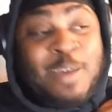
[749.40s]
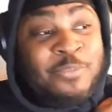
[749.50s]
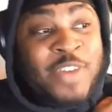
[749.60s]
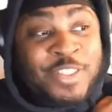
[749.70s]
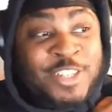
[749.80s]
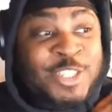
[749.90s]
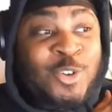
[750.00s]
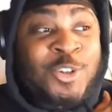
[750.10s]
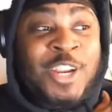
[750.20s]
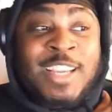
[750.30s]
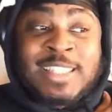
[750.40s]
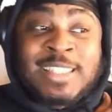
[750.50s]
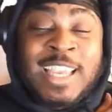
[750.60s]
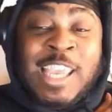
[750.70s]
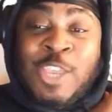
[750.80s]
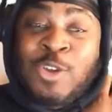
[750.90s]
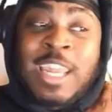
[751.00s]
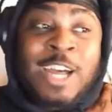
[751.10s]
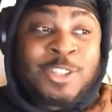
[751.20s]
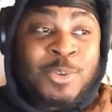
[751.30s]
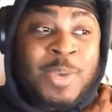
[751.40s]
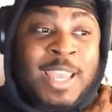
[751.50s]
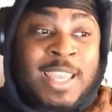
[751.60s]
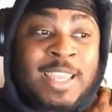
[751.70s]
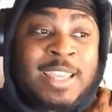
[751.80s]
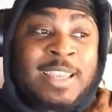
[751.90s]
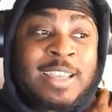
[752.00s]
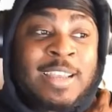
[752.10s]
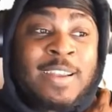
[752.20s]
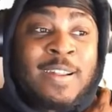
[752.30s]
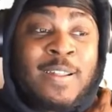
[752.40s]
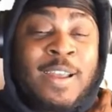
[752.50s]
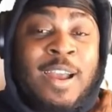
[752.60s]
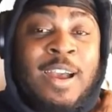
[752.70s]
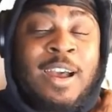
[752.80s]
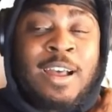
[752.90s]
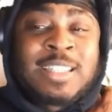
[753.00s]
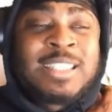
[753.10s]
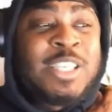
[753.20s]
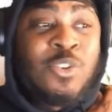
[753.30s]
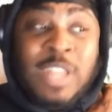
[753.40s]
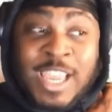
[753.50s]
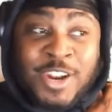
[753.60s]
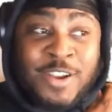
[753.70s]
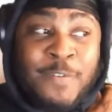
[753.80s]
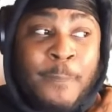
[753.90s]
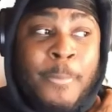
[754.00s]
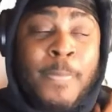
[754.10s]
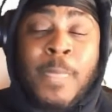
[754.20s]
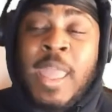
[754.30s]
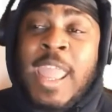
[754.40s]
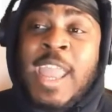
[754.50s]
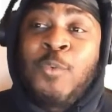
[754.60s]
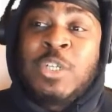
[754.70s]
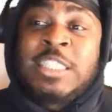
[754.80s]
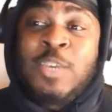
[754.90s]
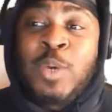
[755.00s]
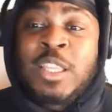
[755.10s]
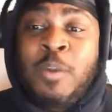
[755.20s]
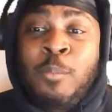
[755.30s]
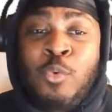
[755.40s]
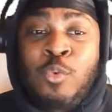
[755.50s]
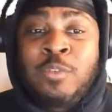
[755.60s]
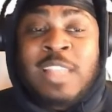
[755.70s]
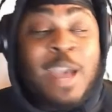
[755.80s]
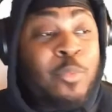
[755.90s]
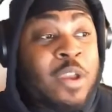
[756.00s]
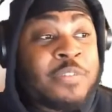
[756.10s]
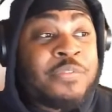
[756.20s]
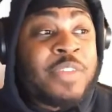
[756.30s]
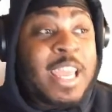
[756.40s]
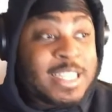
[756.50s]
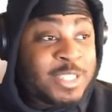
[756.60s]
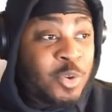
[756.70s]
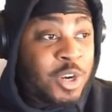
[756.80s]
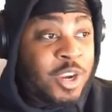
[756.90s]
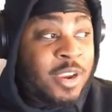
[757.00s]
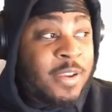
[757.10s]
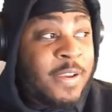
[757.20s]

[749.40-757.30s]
Feather's shoulder. He said, "Can you get out the way? See you later." And when she went to move, that boy flexed on her.